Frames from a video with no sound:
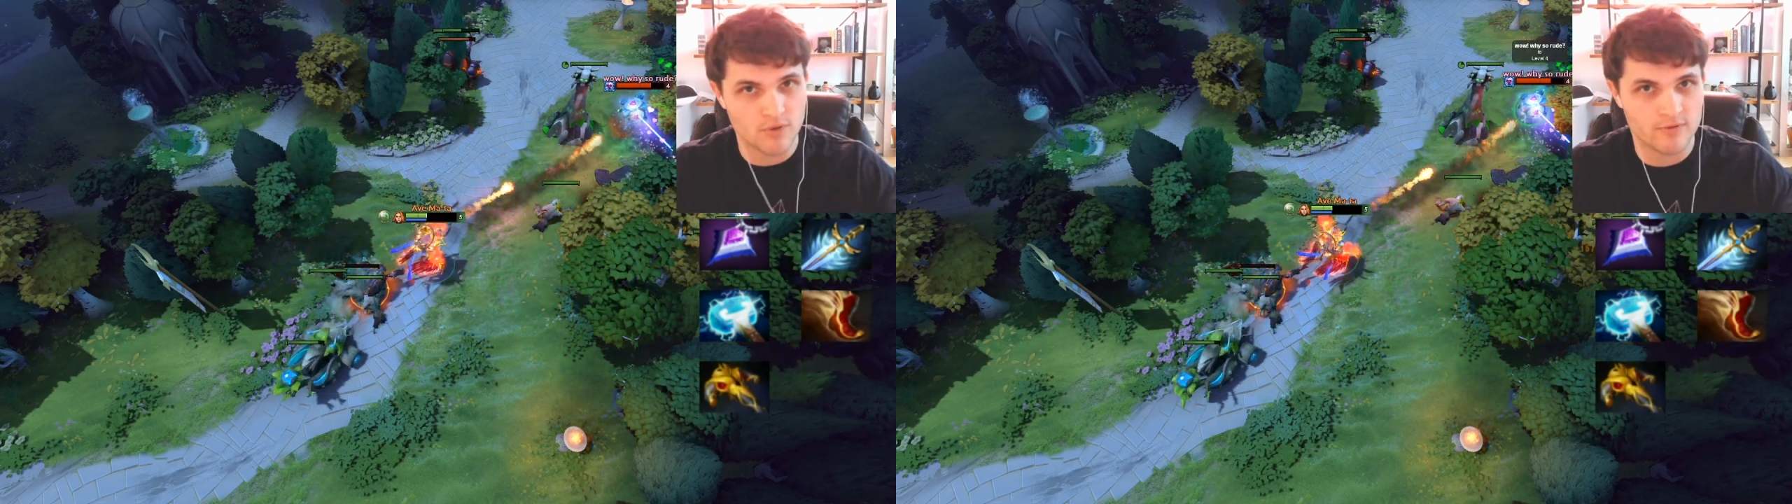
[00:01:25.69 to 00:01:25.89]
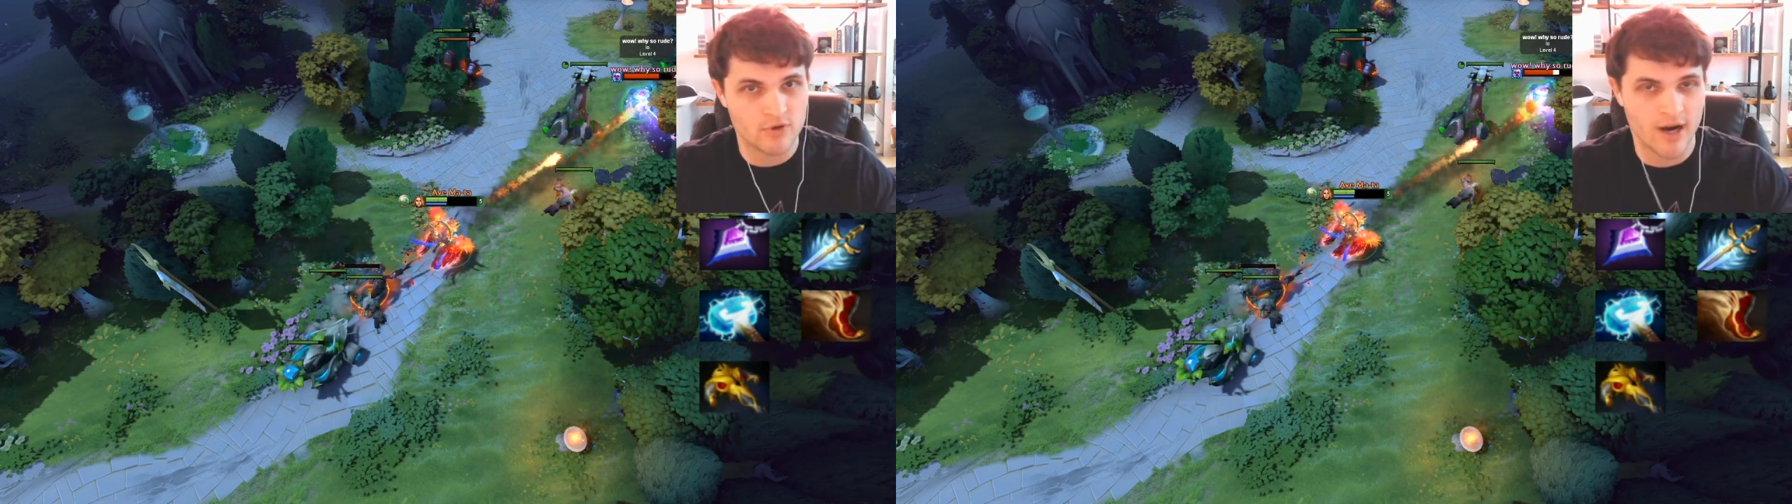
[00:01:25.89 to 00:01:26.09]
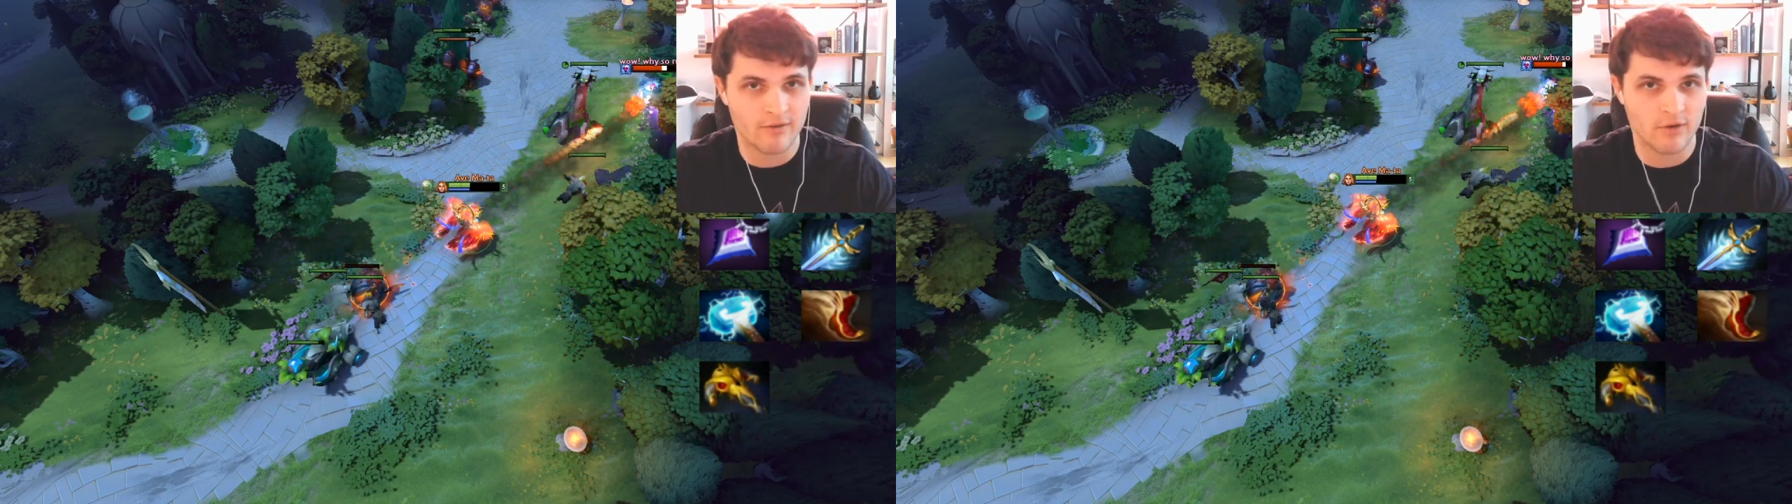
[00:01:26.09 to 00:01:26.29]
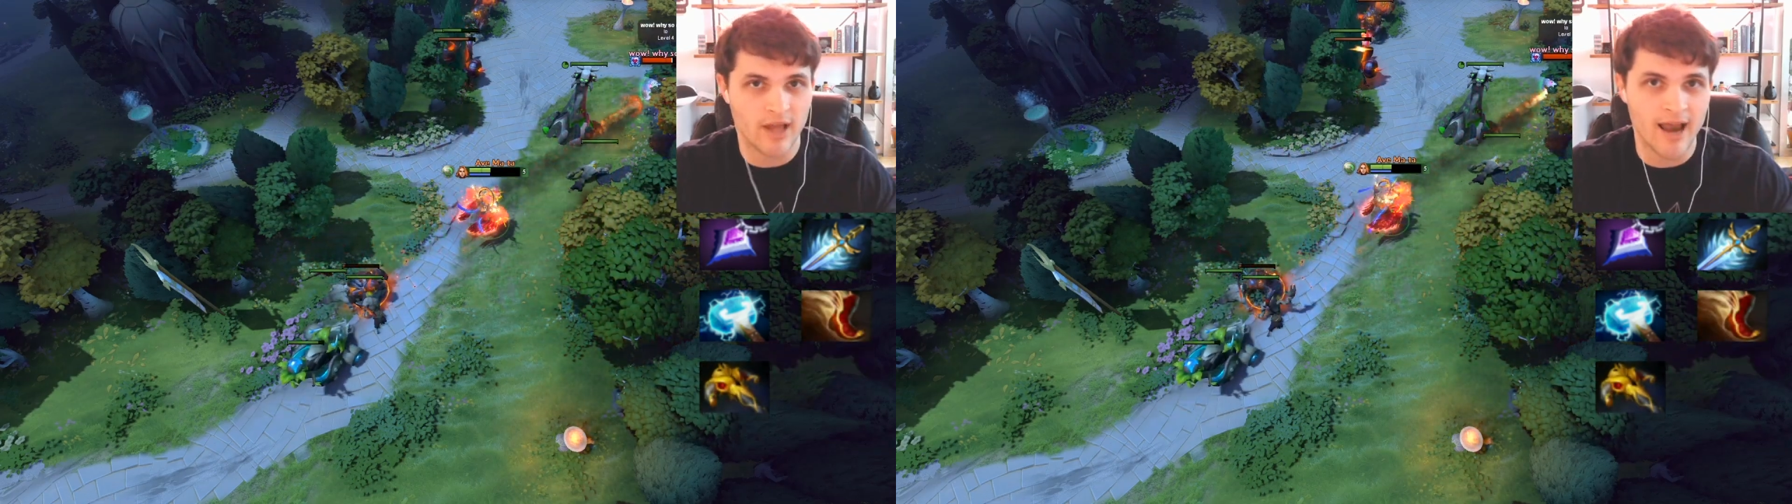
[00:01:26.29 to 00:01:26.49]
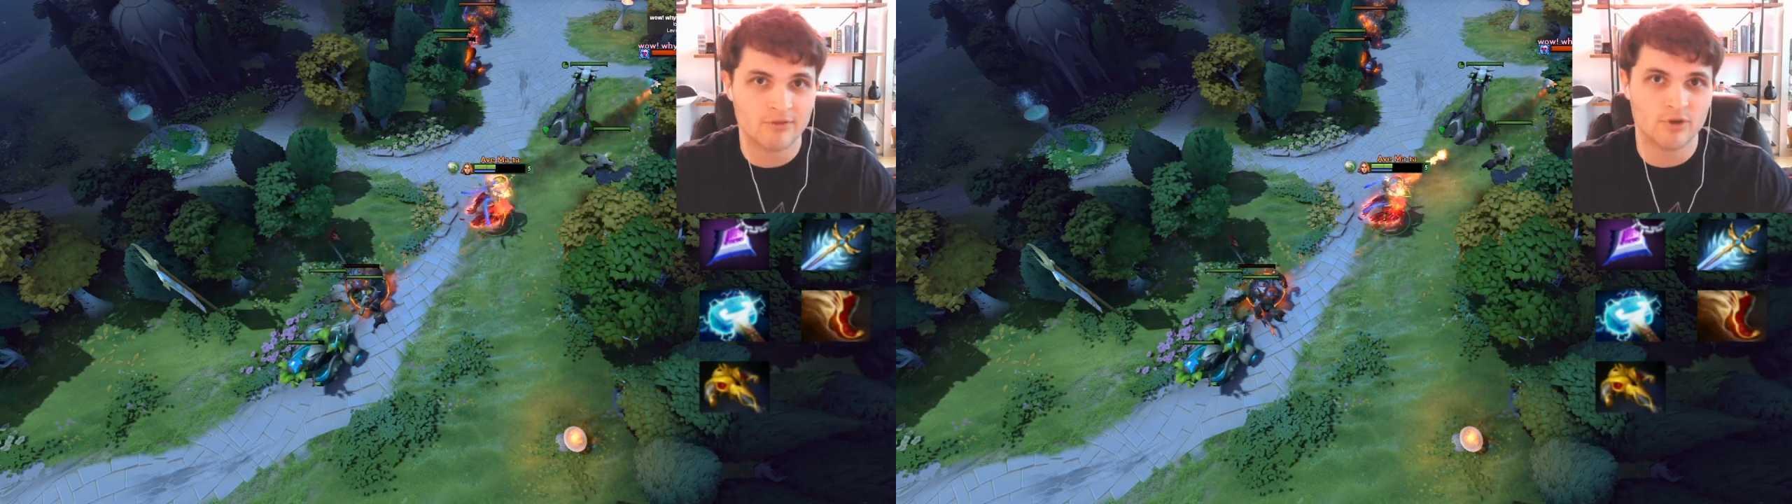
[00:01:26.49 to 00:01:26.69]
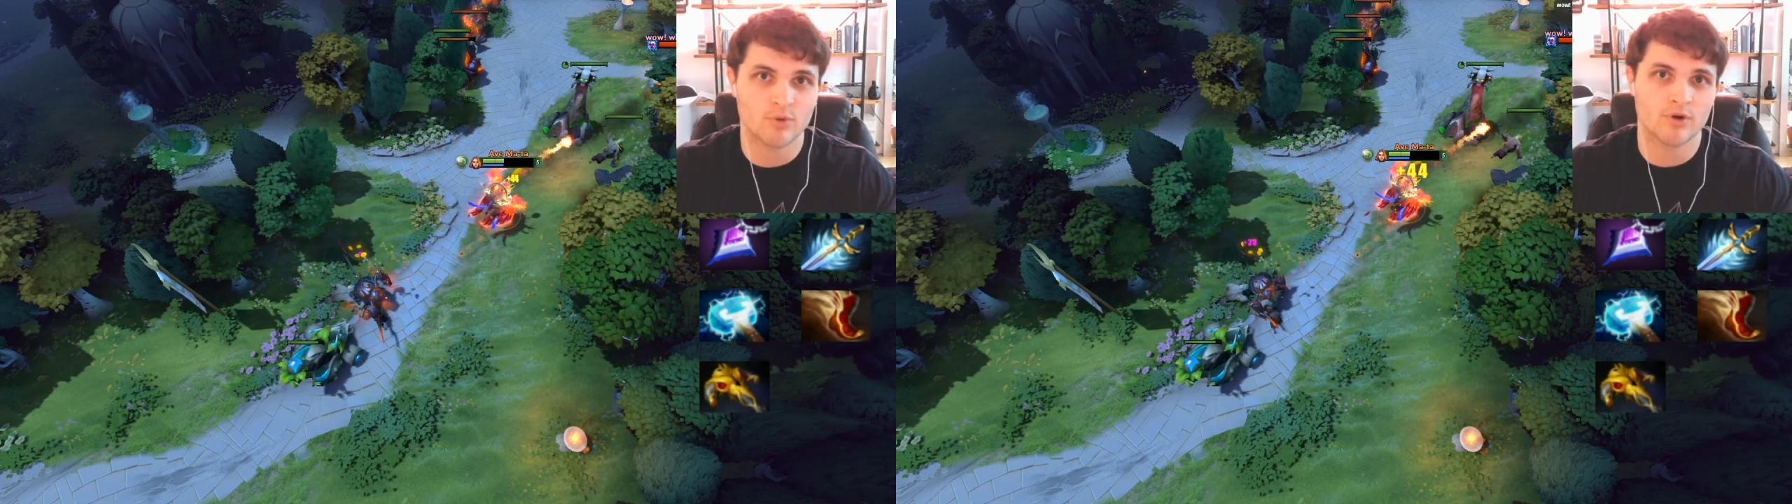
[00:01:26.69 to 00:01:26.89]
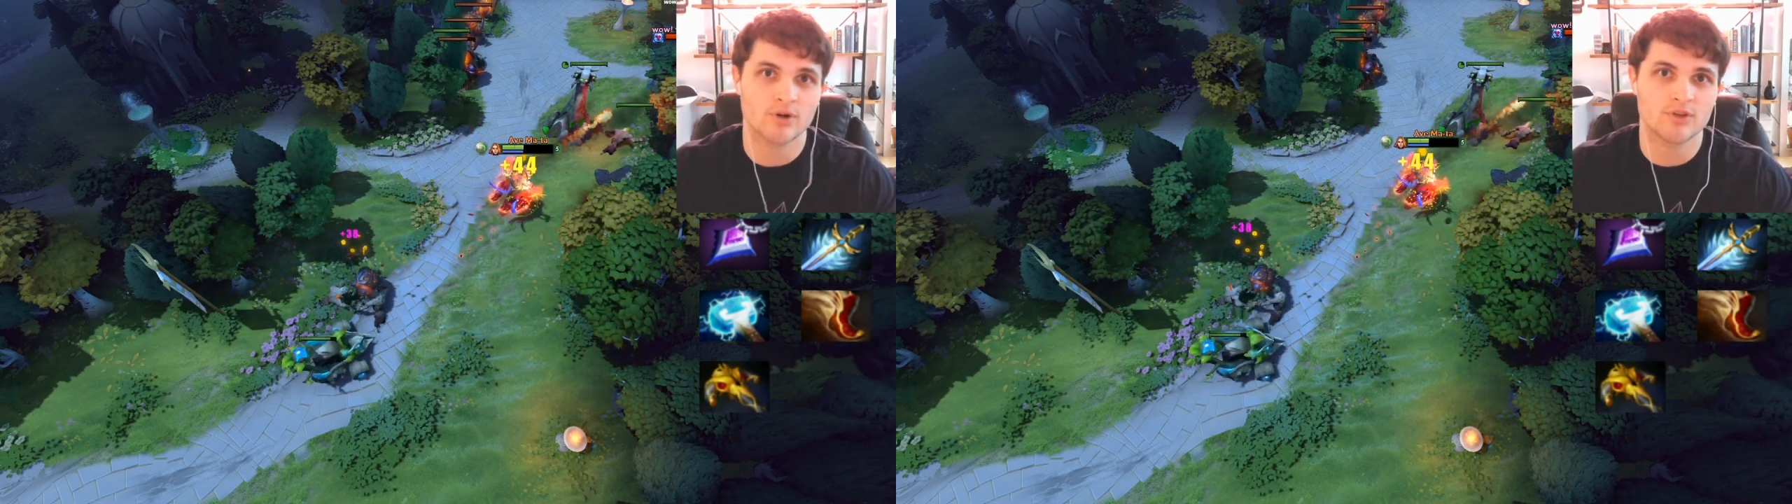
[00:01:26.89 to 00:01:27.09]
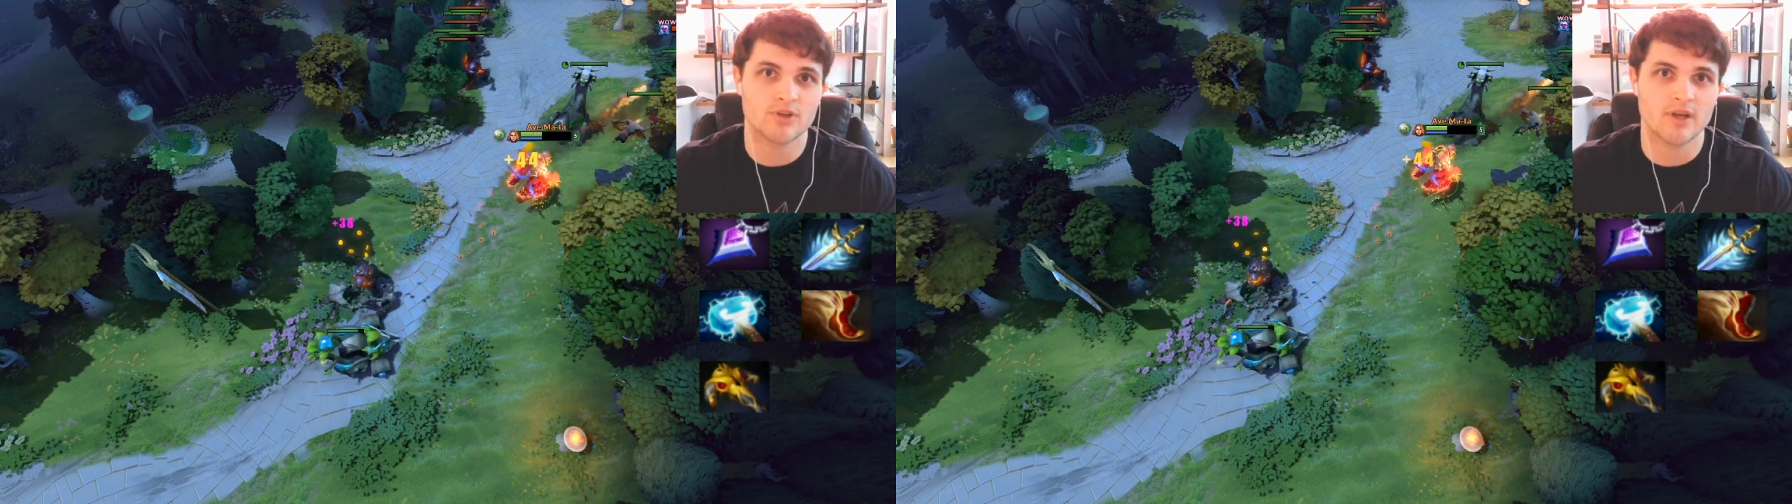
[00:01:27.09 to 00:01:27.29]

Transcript: of Travel afterwards,